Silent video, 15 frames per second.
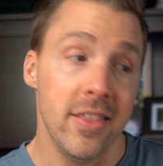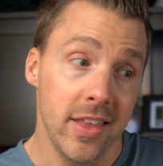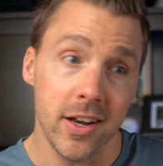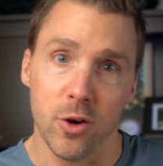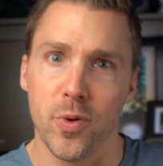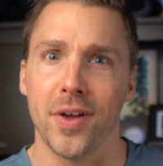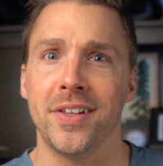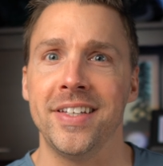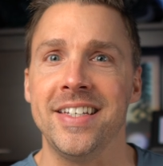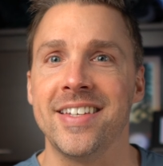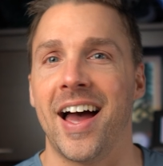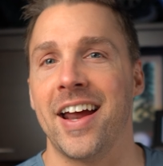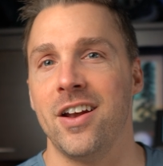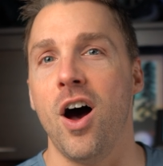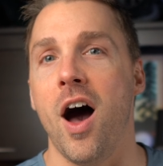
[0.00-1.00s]
then it quickly
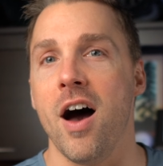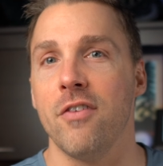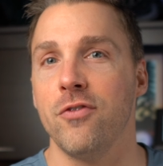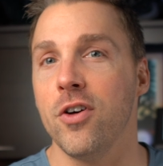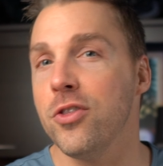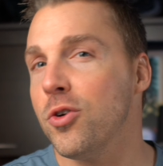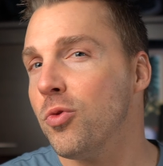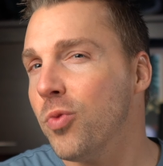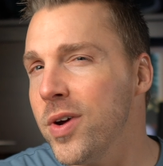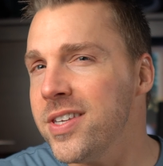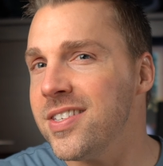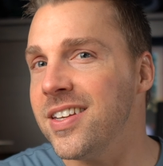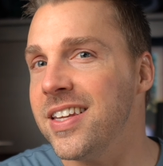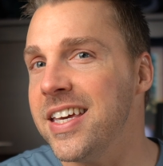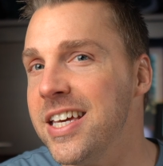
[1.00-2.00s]
died off, although
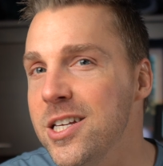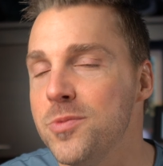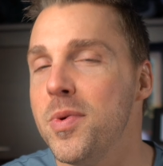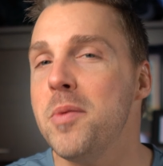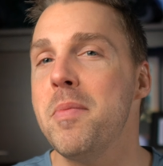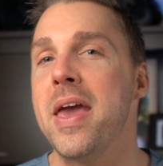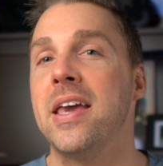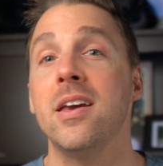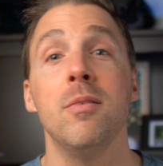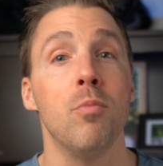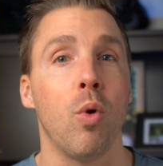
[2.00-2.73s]
recently it's been making